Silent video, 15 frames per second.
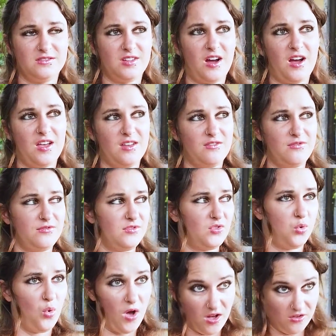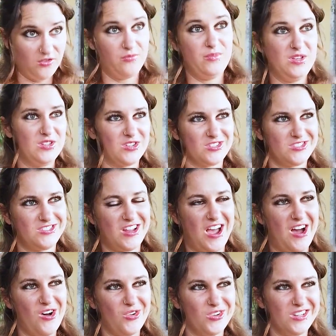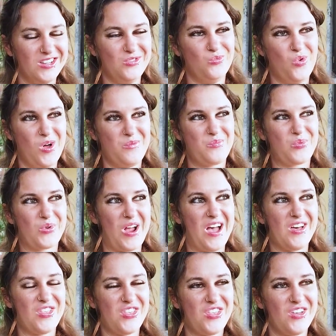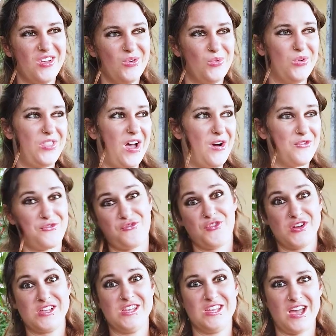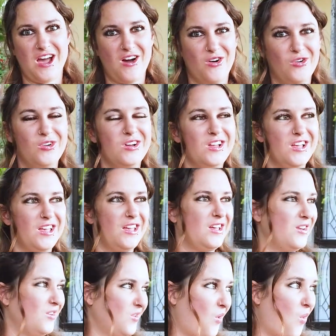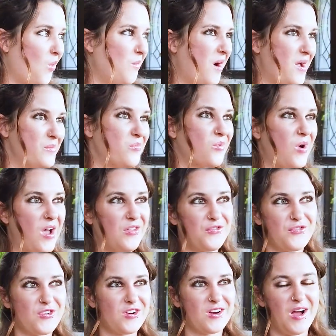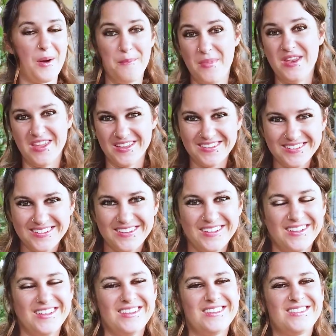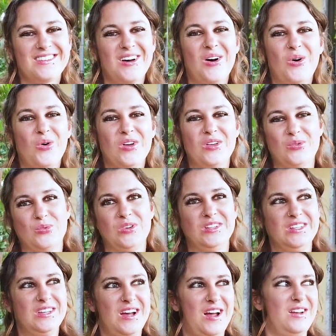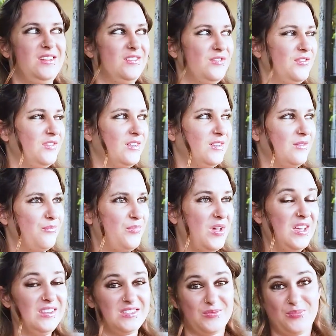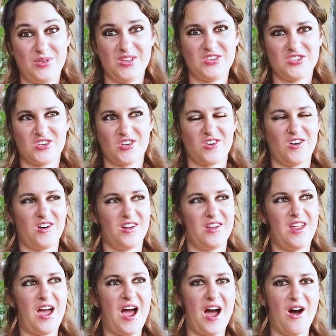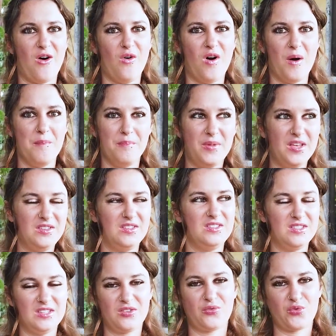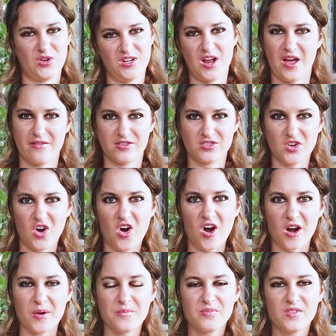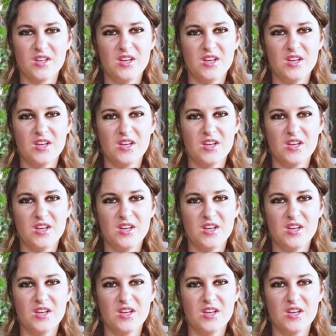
dive 12 meters down in one breath without freaking out and hold my breath for a minute. So it really kind of paints a picture on how amazing these freedivers are.